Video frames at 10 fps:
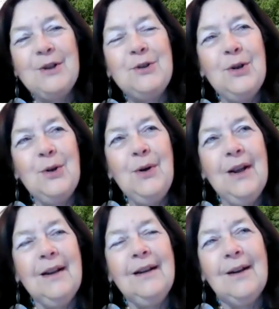
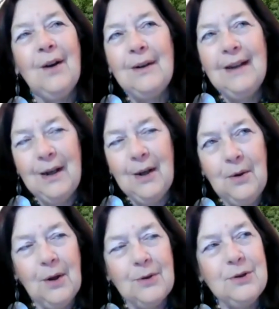Judah or
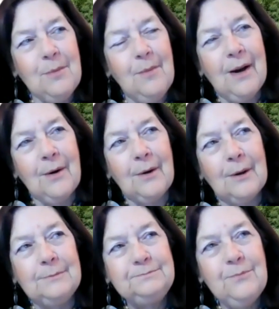Leon
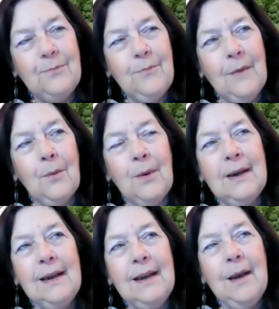Colchamiro,
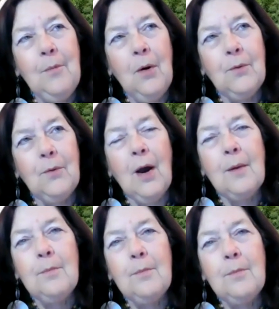when he came over
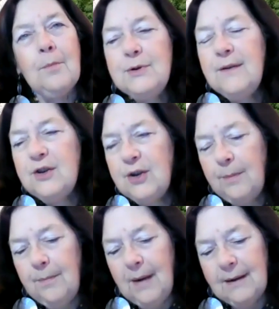on most of the
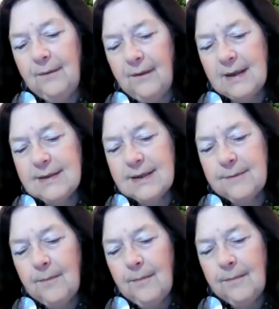ship manifests,
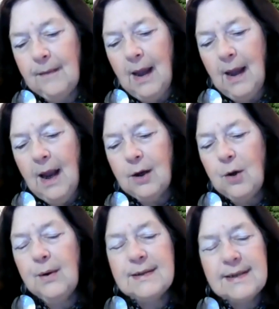
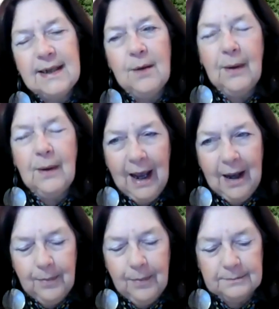you can see what
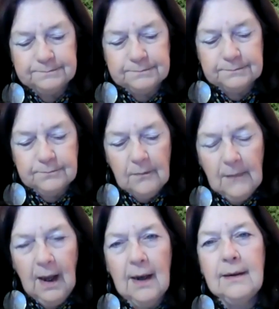happened.
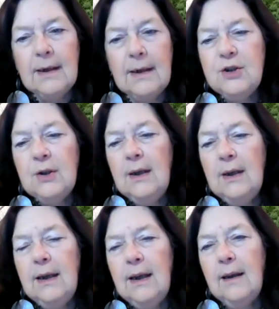
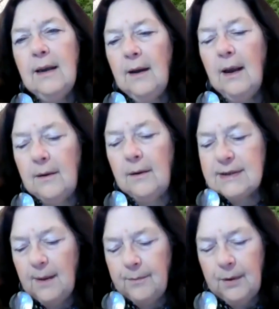Initially,
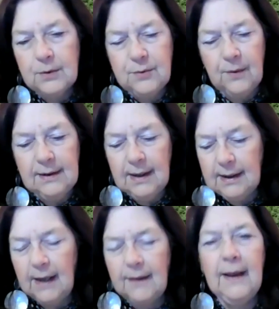something was written
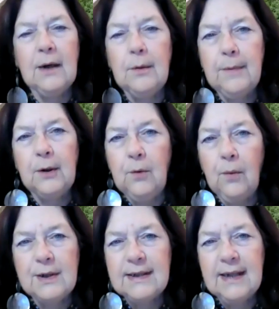in, and then it would be
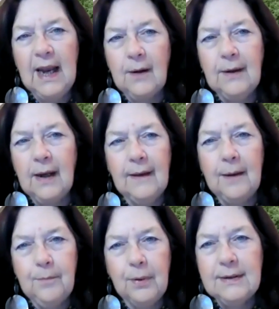crossed out, and
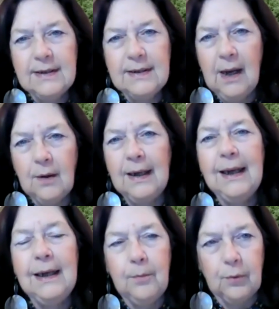they put down
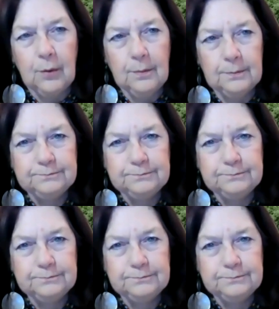Hebrew.